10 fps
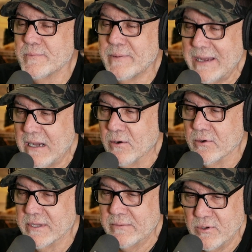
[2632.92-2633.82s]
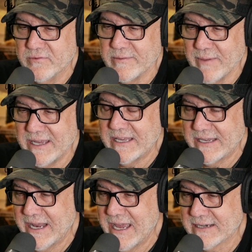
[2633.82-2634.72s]
a power in movie making
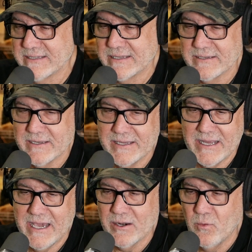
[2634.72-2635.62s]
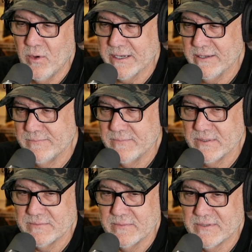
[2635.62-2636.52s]
and acting, and I don't want to
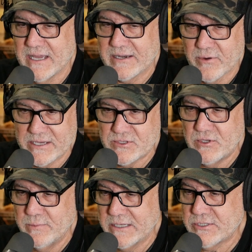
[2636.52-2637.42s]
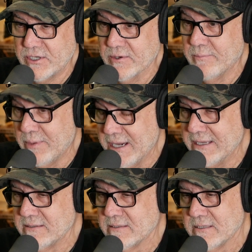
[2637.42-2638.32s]
digress too much here,
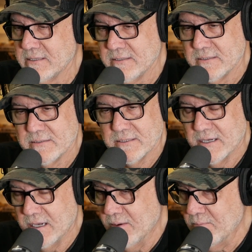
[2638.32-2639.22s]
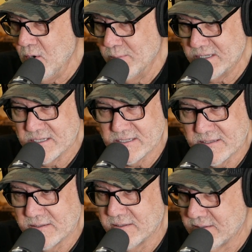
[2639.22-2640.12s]
but a moment just
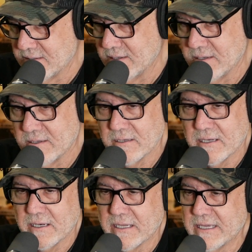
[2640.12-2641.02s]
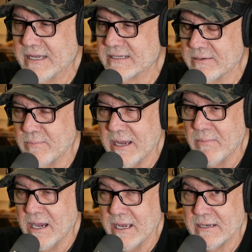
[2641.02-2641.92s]
kicked in my
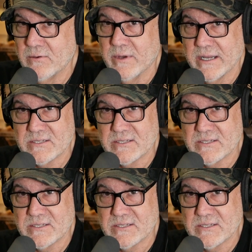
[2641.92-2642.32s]
mind when I